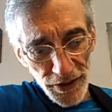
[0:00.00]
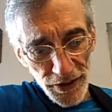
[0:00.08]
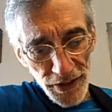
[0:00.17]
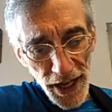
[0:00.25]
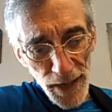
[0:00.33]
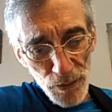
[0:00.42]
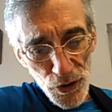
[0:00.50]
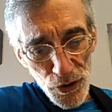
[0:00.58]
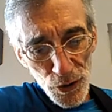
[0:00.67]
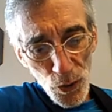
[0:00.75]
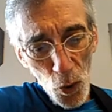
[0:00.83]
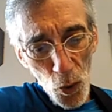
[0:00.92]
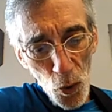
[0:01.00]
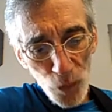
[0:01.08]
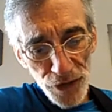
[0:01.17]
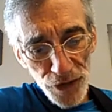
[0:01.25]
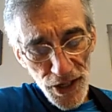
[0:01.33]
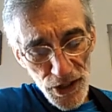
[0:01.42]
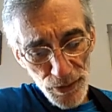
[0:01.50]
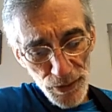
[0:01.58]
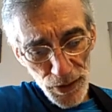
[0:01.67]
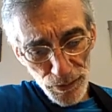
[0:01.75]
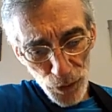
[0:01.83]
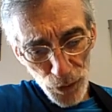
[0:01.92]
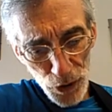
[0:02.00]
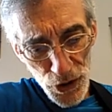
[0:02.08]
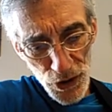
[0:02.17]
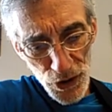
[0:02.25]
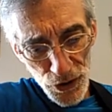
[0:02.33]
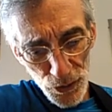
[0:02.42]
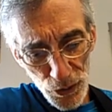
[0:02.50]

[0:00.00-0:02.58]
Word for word: Name two Old Testament books